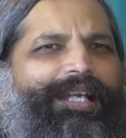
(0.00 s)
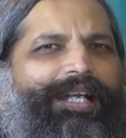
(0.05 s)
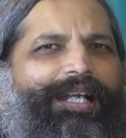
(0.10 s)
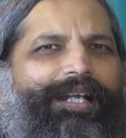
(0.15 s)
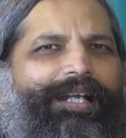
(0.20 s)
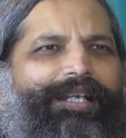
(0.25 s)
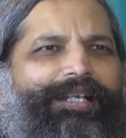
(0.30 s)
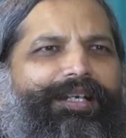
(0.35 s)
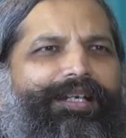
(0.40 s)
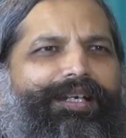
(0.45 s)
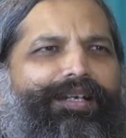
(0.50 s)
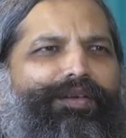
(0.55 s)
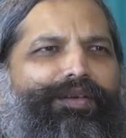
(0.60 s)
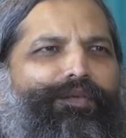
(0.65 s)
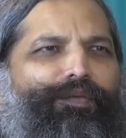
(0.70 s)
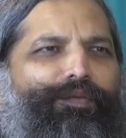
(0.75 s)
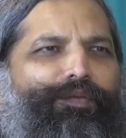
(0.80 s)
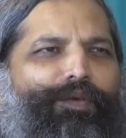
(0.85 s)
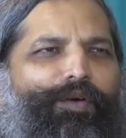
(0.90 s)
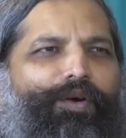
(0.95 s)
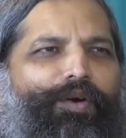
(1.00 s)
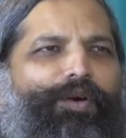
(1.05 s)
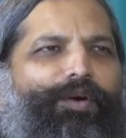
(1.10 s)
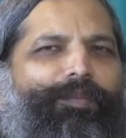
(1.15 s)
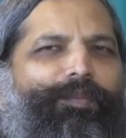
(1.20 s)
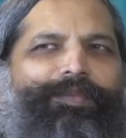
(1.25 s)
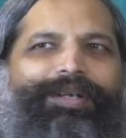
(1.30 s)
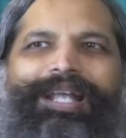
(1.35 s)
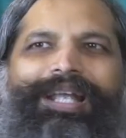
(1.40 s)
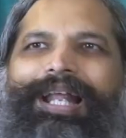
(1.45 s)
clear,
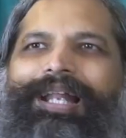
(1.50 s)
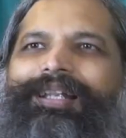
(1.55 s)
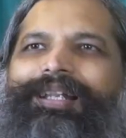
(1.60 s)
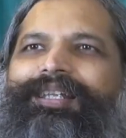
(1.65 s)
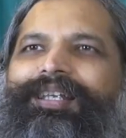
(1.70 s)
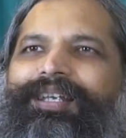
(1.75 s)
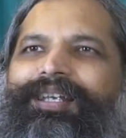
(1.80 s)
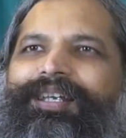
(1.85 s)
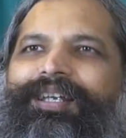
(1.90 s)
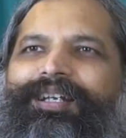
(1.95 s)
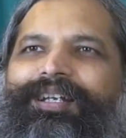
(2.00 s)
formed, healthy